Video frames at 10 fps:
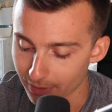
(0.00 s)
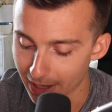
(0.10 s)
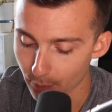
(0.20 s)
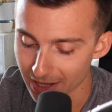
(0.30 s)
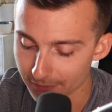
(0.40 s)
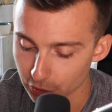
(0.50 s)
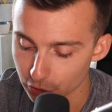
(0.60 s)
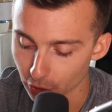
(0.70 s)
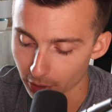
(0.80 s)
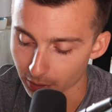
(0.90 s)
Now we have a
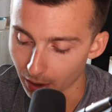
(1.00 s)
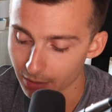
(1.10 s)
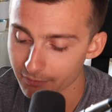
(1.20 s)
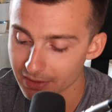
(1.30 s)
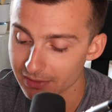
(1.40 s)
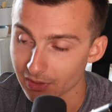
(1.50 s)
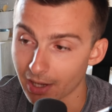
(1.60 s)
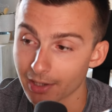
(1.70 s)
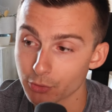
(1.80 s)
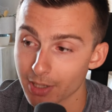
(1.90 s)
chart of these
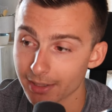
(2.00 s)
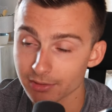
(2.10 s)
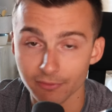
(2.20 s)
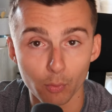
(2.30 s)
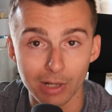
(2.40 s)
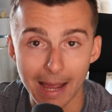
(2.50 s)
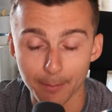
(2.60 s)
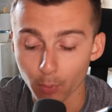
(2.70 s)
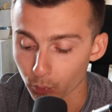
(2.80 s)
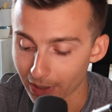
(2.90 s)
contracts for
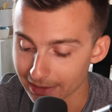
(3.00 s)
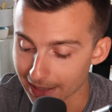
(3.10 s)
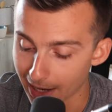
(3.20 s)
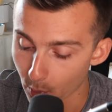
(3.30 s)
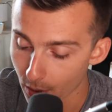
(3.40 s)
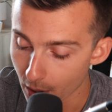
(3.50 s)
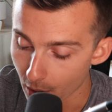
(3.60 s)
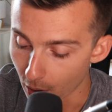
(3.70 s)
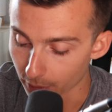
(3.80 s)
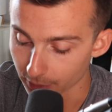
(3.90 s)
Apple right now
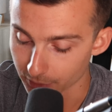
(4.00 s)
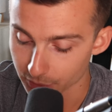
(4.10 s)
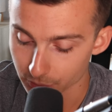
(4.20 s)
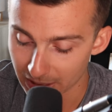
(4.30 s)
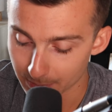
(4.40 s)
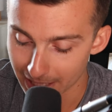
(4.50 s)
on our screen.